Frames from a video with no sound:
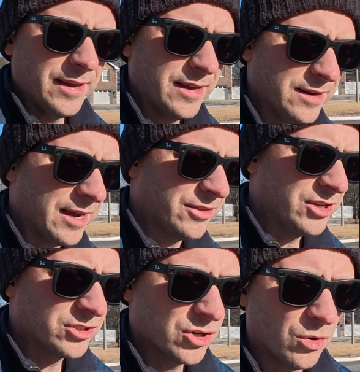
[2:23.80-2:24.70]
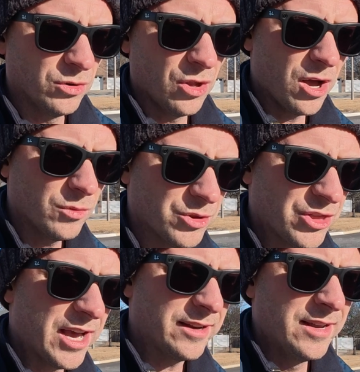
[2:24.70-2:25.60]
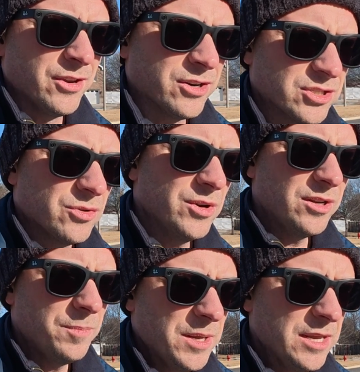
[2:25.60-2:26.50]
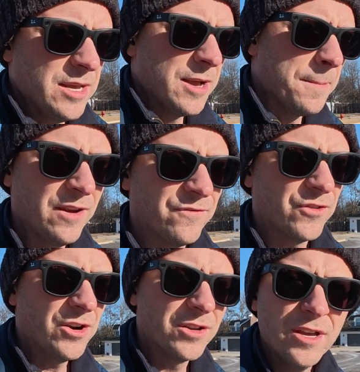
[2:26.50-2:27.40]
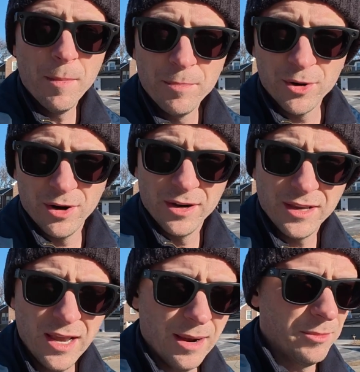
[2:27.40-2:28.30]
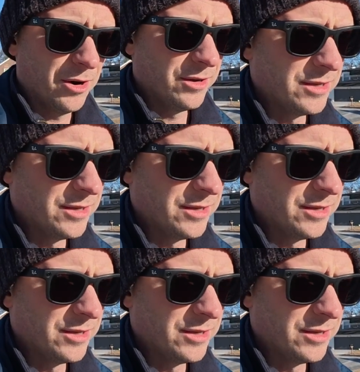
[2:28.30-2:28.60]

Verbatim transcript: And I think to go along with that, there is going to be a front bumper camera.